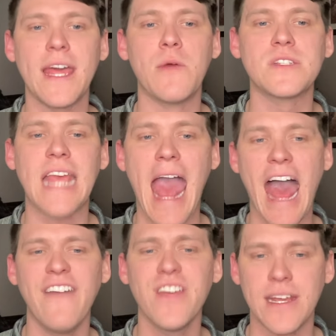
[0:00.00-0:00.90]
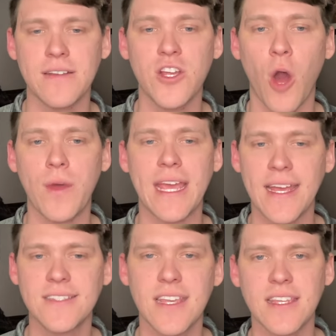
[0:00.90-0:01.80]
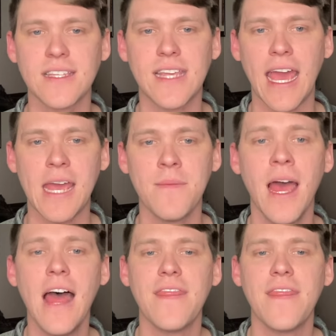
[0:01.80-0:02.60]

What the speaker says: And it was evident going into this game